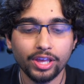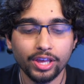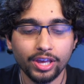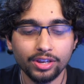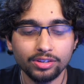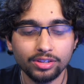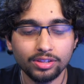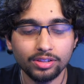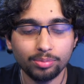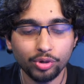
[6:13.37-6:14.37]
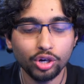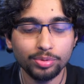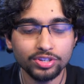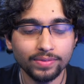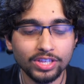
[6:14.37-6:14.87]
And the
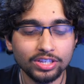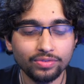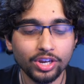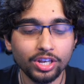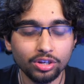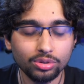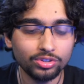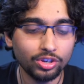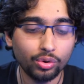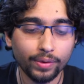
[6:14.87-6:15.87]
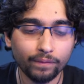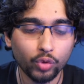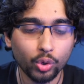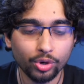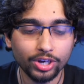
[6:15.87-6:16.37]
purpose of these videos going
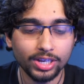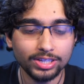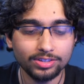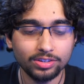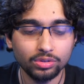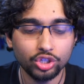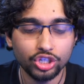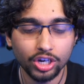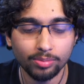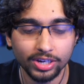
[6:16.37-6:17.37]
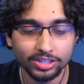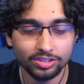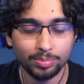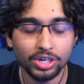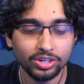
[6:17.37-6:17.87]
forward is to share my
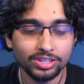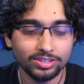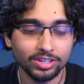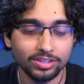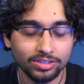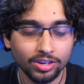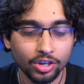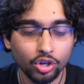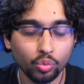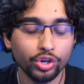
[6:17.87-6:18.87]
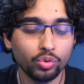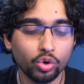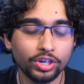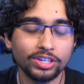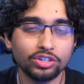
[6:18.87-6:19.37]
experiences with
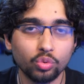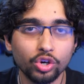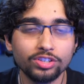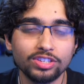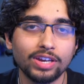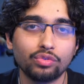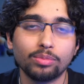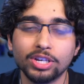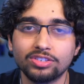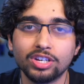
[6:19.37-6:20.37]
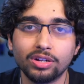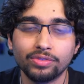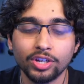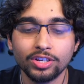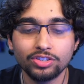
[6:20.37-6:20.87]
working towards that for myself.
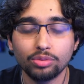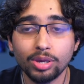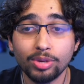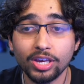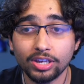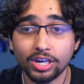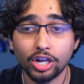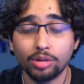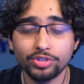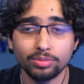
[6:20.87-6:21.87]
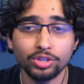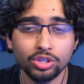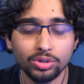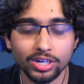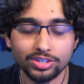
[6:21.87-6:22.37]
So maybe I can help some of you
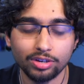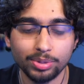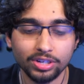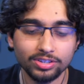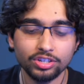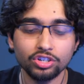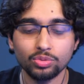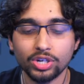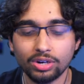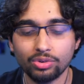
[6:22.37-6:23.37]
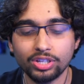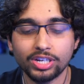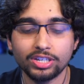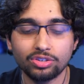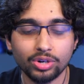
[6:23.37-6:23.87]
guys out, because here's what I
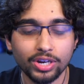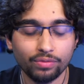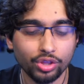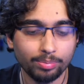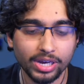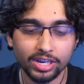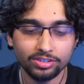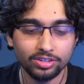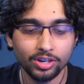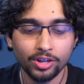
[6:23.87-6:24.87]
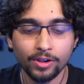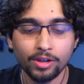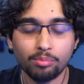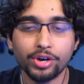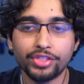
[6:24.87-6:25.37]
realized, right, for the past
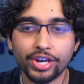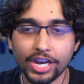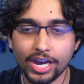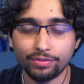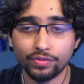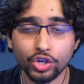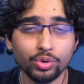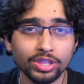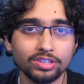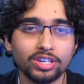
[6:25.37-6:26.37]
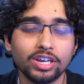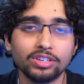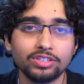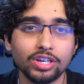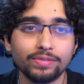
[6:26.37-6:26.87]
month and a half of doing this kind of
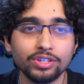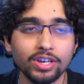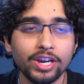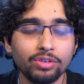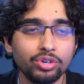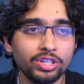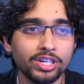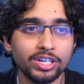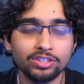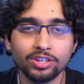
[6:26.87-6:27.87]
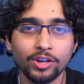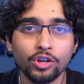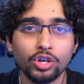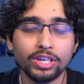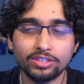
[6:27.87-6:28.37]
stuff is I realized
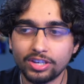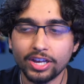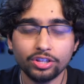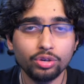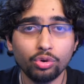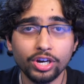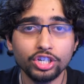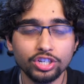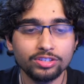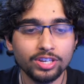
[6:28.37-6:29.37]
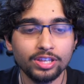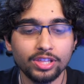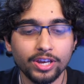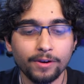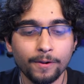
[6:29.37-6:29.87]
exactly what I just said,
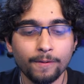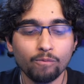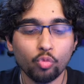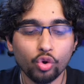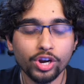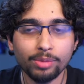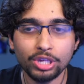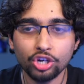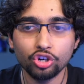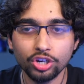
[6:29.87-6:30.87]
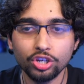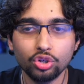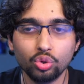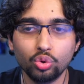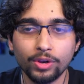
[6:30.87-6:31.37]
that what I'm here to
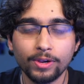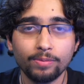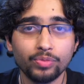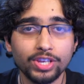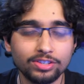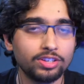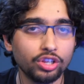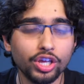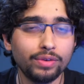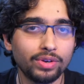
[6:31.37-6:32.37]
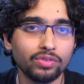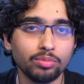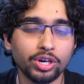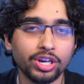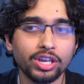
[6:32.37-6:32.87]
do is to love
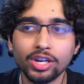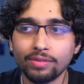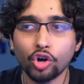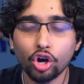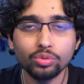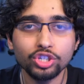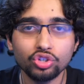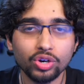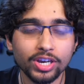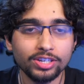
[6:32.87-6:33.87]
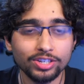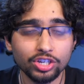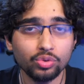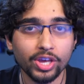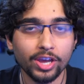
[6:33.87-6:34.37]
everybody. And I've always tried to
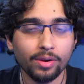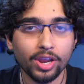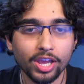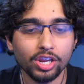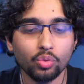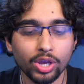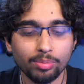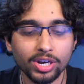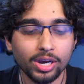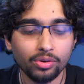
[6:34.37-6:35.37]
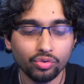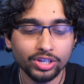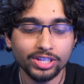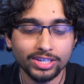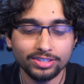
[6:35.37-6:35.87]
do that anyway, but now I
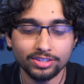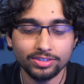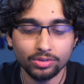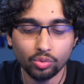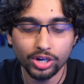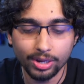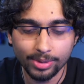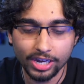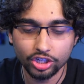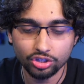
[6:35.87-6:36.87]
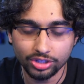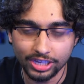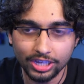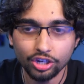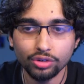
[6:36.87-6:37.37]
realize that's what I'm actually
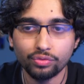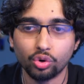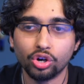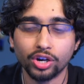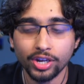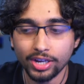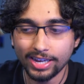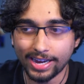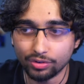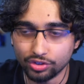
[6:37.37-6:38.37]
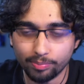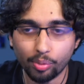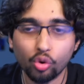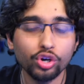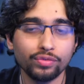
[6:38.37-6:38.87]
here for. I was
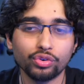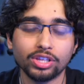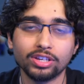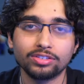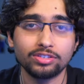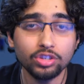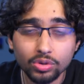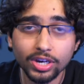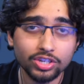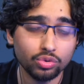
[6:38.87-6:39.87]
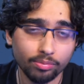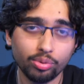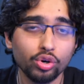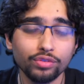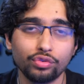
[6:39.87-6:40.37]
born for this. You guys were
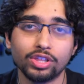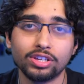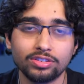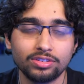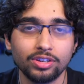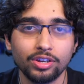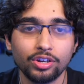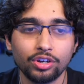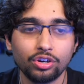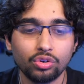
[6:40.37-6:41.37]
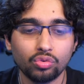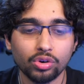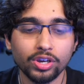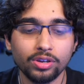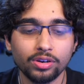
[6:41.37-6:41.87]
born for this,
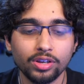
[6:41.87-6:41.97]
right?